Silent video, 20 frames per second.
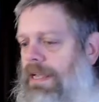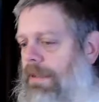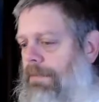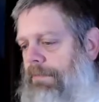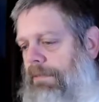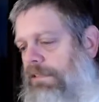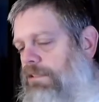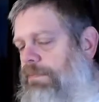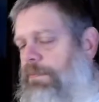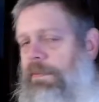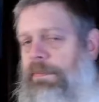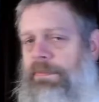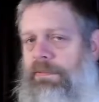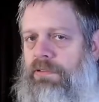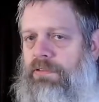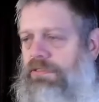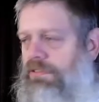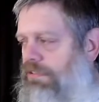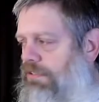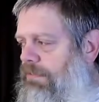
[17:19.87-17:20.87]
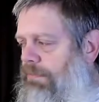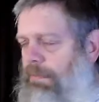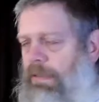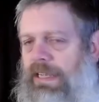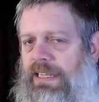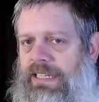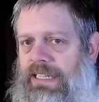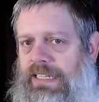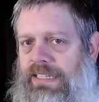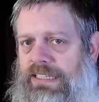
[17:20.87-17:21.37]
Most people don't use a
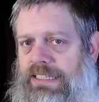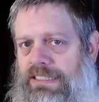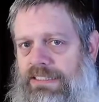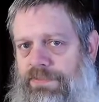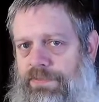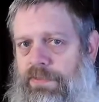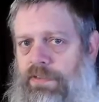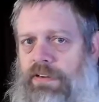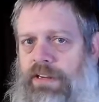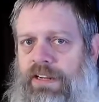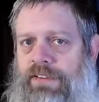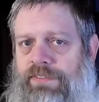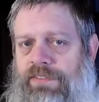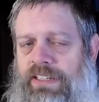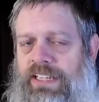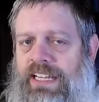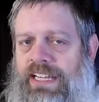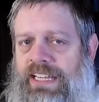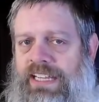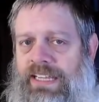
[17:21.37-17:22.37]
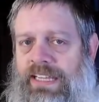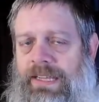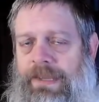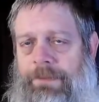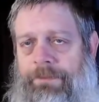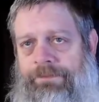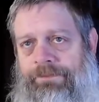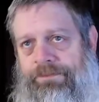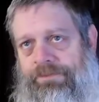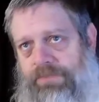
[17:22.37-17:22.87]
bike like this for their everyday
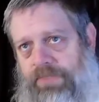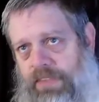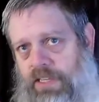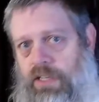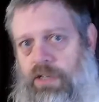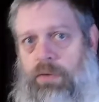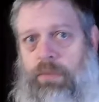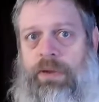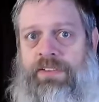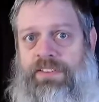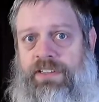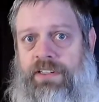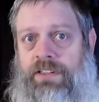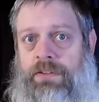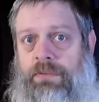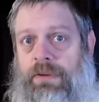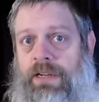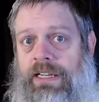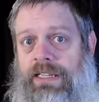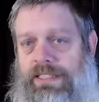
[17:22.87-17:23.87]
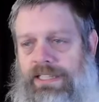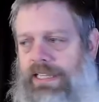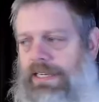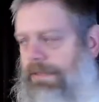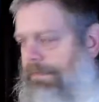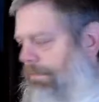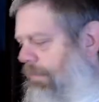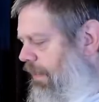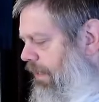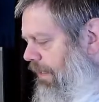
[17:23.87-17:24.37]
go out there and ride kind
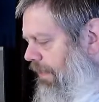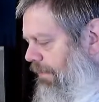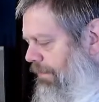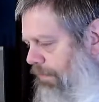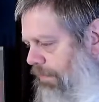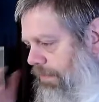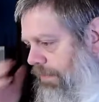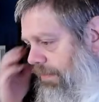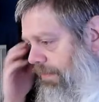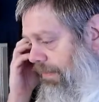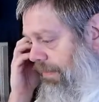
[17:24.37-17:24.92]
of bike, but